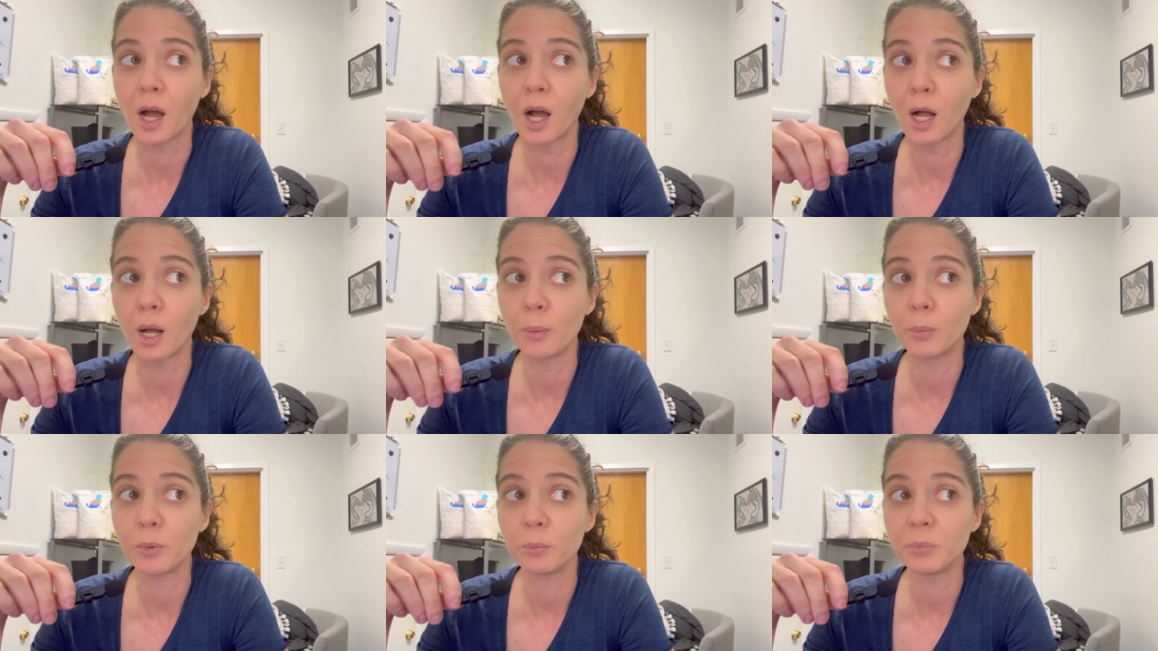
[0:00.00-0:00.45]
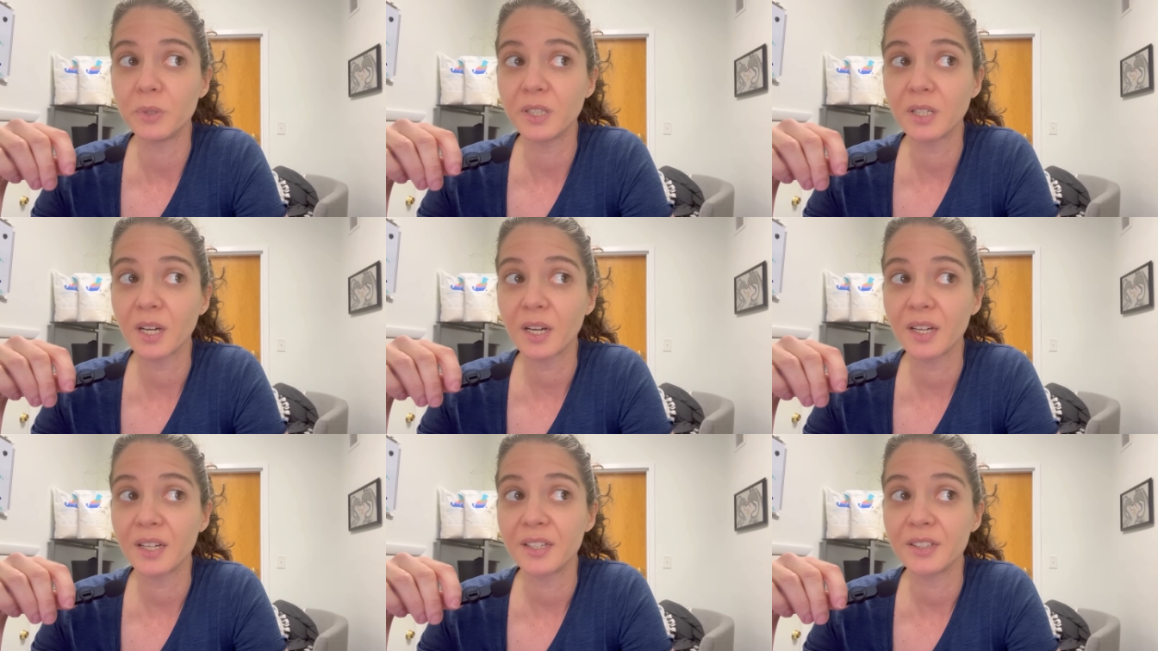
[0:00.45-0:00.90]
um,
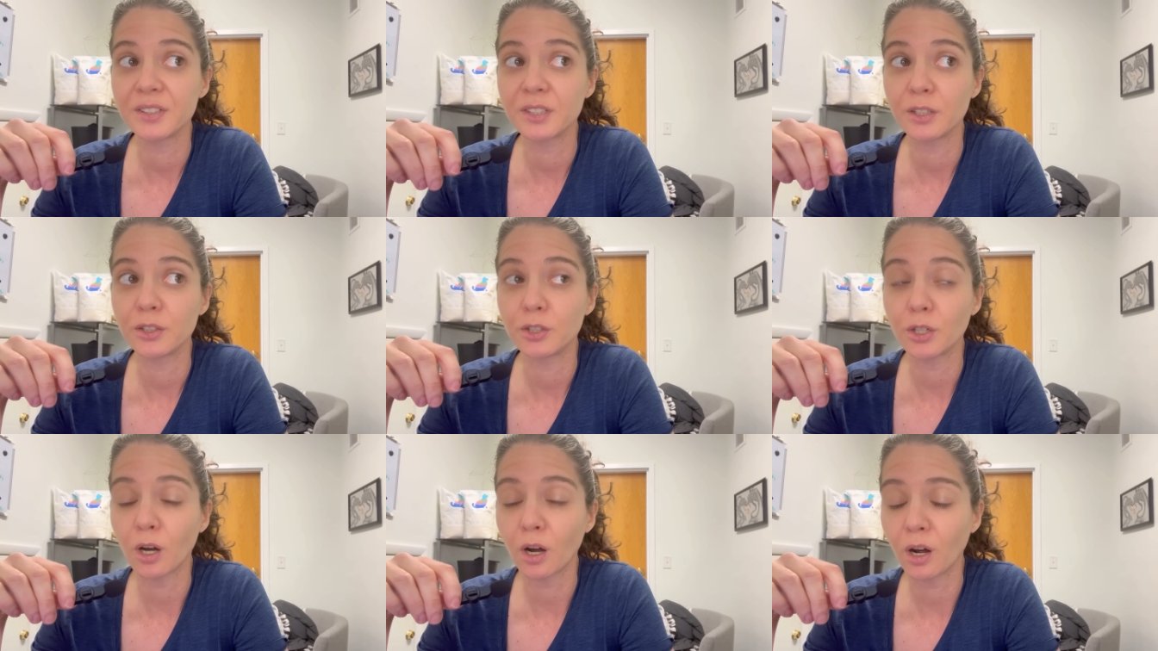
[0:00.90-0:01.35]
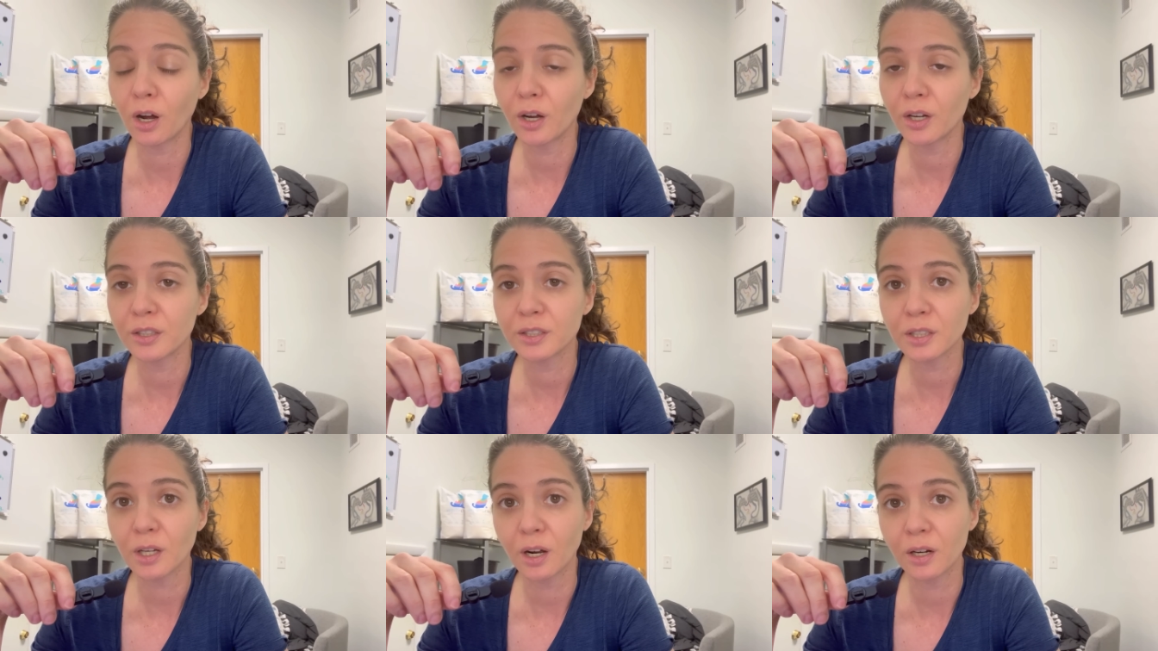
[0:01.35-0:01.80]
because
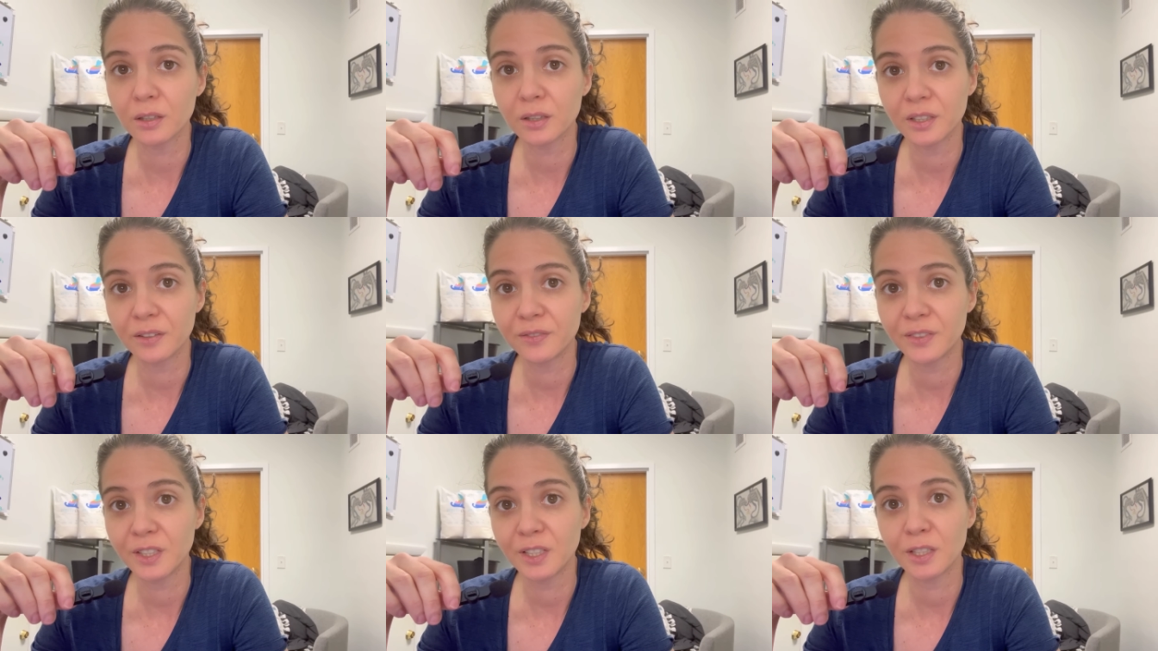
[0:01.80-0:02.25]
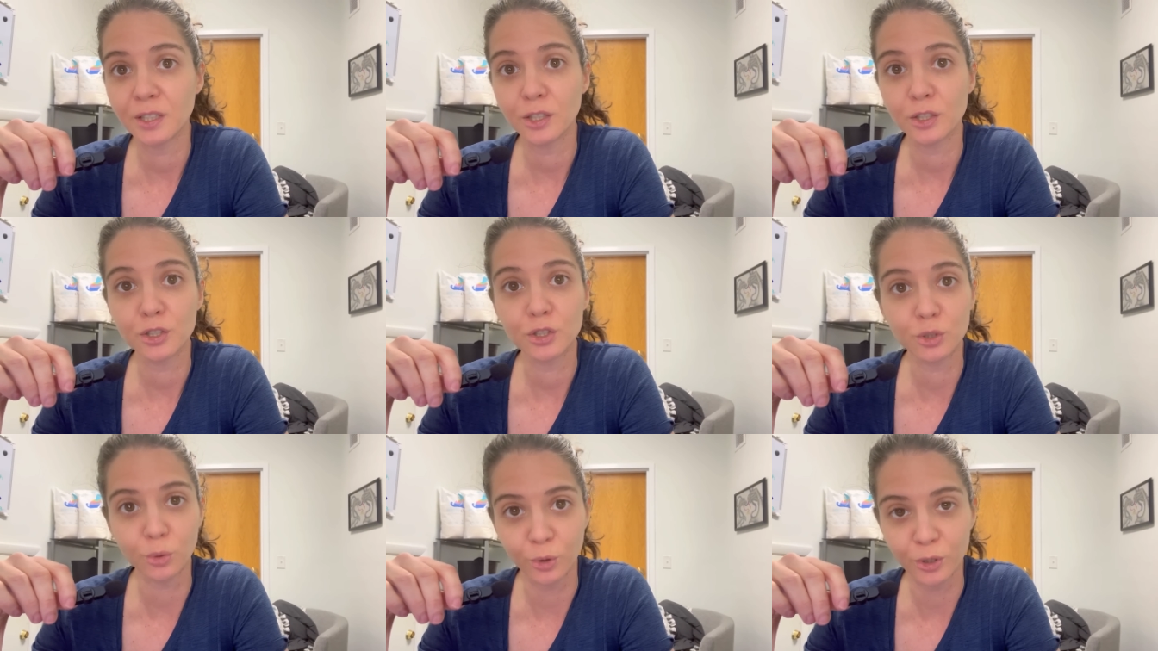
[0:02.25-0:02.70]
dogs are
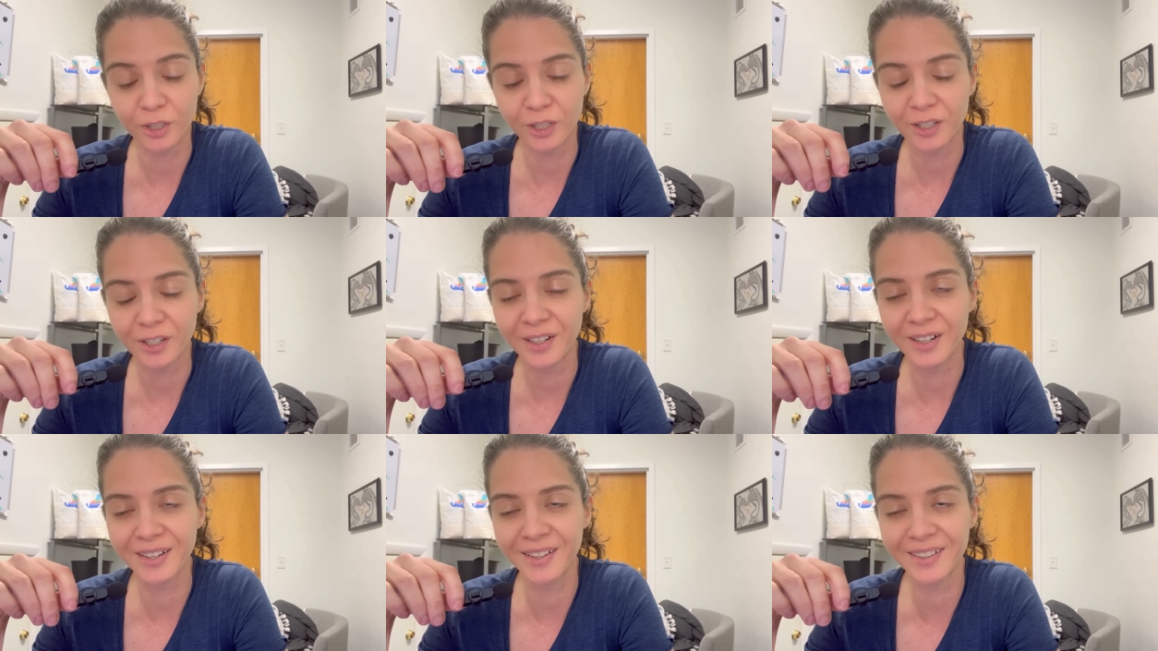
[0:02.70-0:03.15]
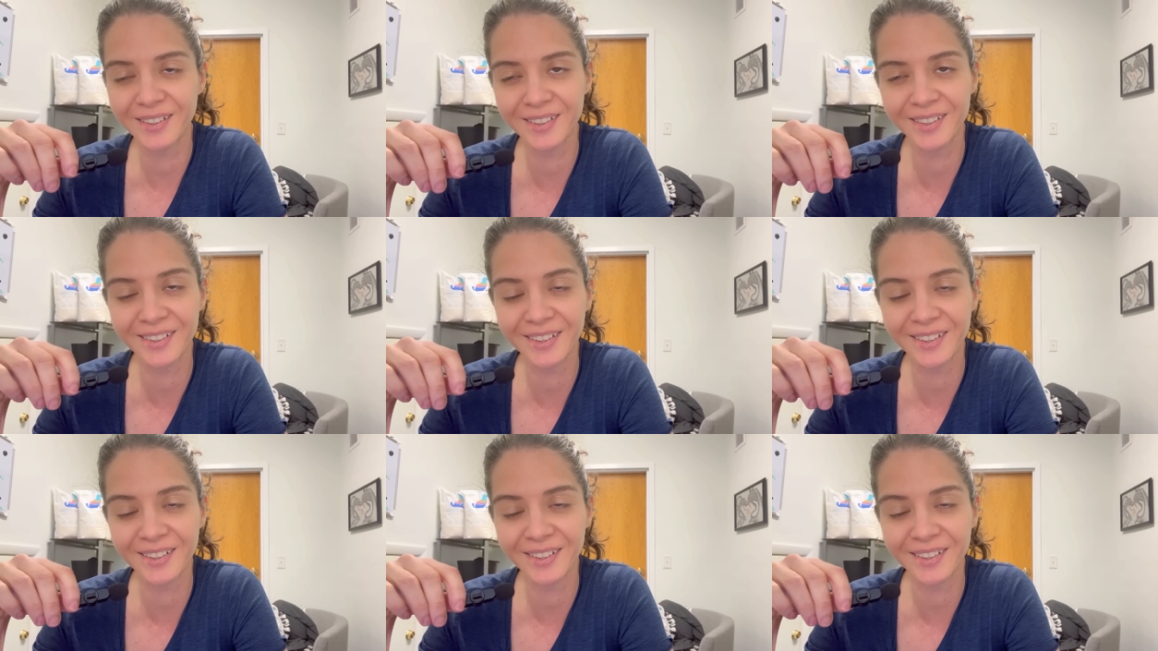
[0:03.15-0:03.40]
living shorter.